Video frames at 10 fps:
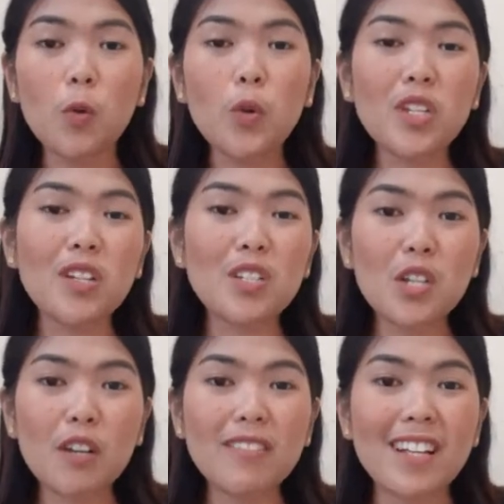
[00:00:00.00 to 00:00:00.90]
which
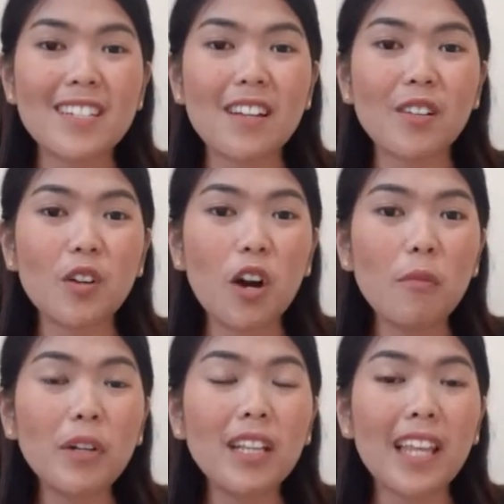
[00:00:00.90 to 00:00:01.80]
serves as their
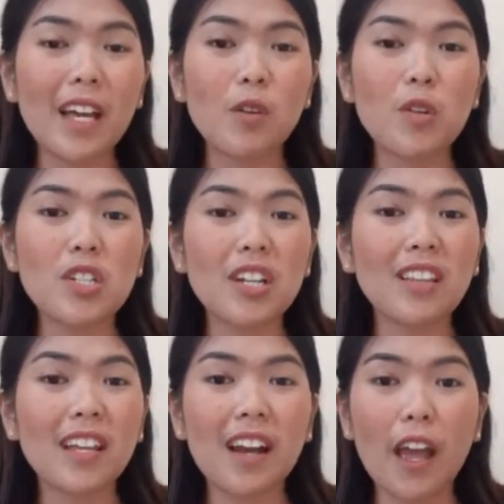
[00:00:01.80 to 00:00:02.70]
common language
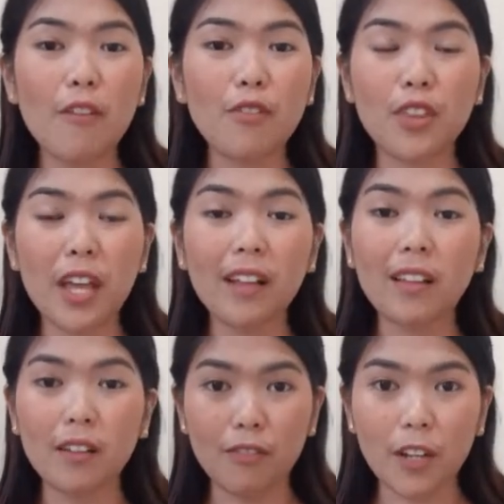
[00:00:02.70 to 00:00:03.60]
in their everyday
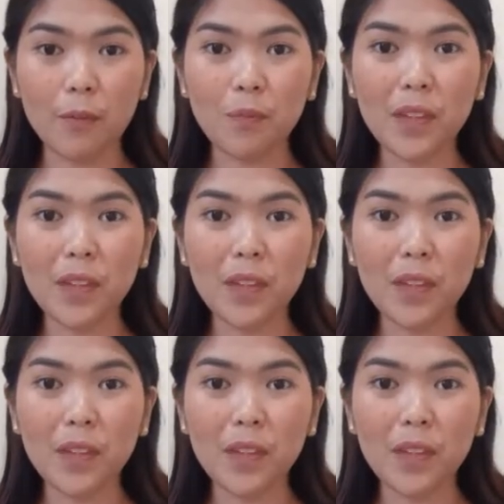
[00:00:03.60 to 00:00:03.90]
living.